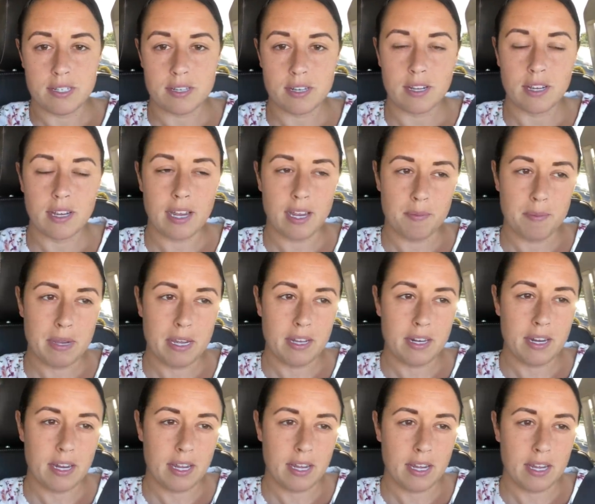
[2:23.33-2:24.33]
I made
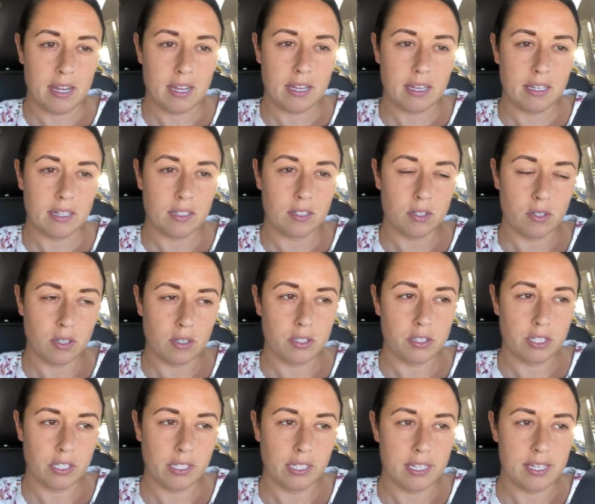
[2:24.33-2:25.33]
a grocery
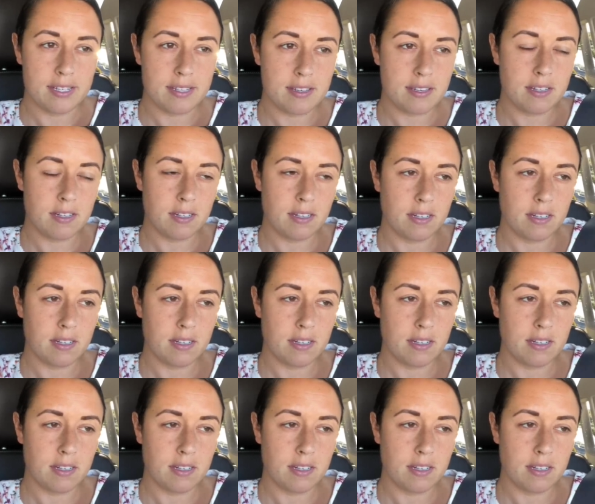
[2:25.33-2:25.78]
list